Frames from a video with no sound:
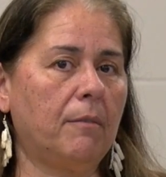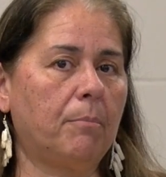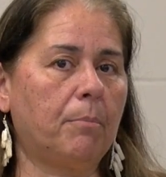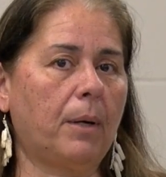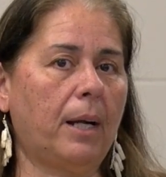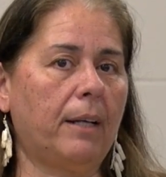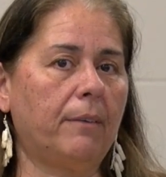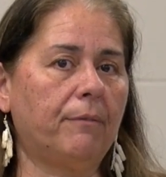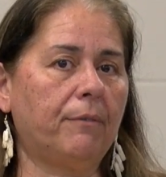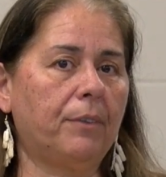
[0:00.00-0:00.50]
of
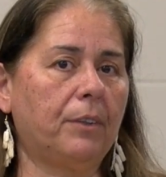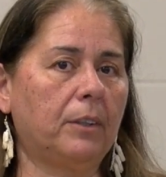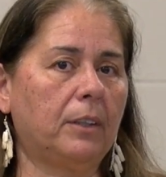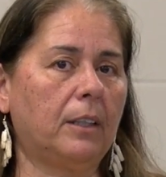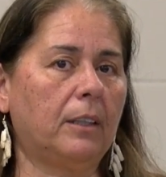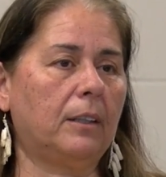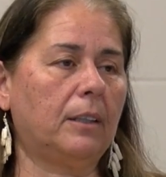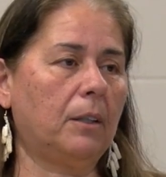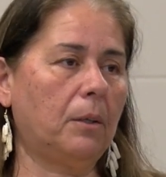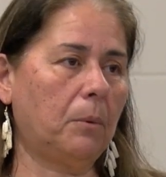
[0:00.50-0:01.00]

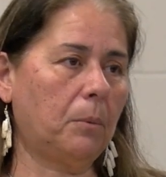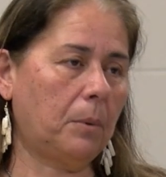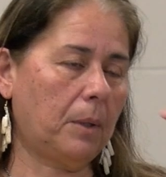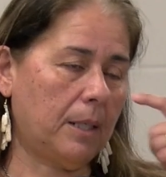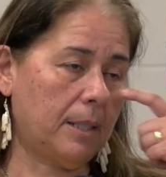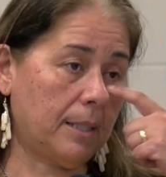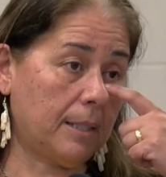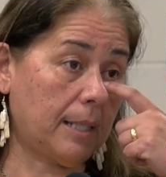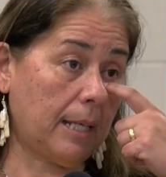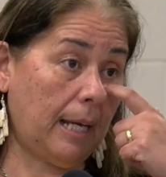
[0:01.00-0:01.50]
Brantford that there
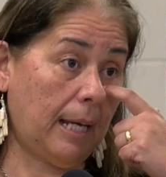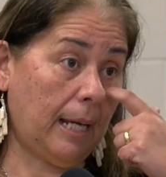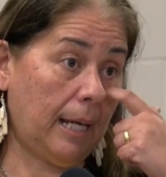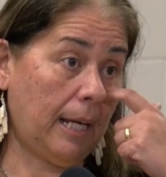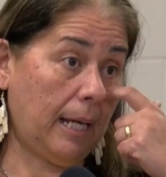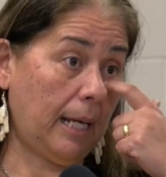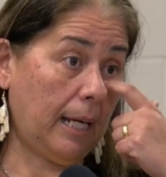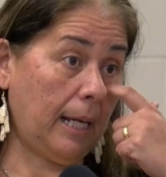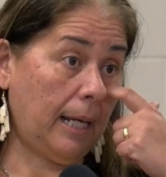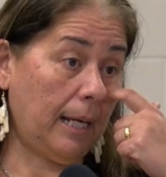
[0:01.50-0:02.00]
was
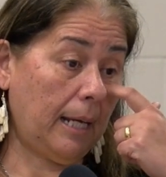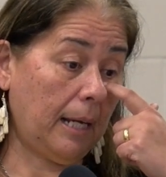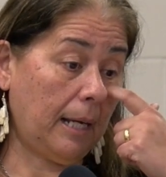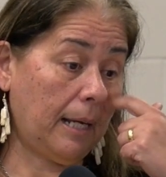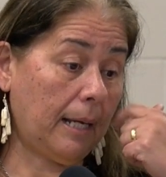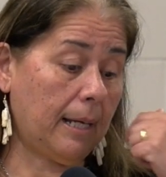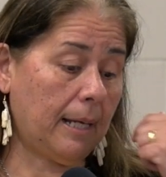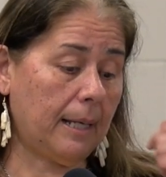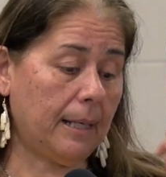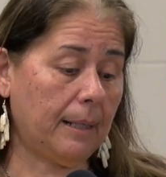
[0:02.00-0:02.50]

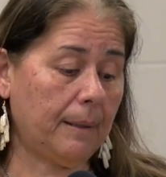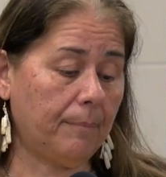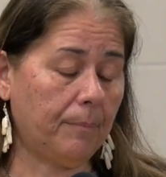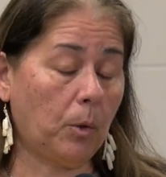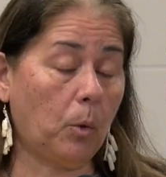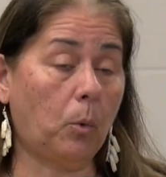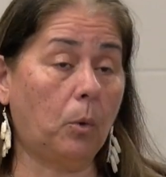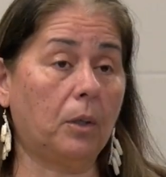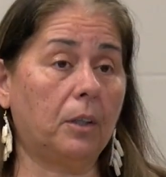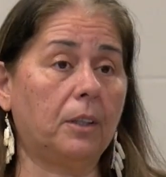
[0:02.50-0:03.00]

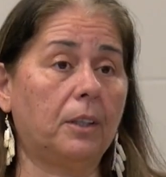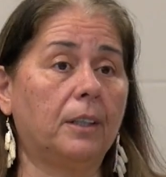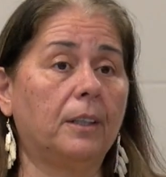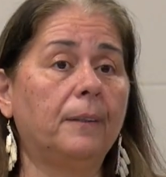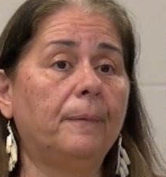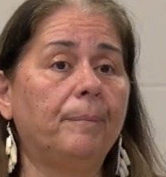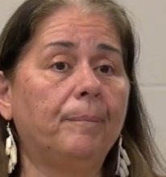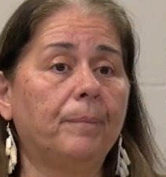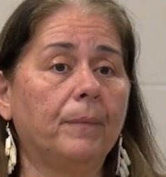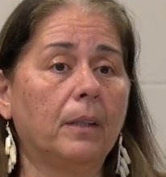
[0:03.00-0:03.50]
a
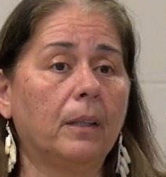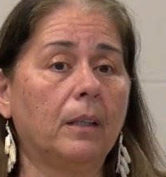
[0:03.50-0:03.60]
order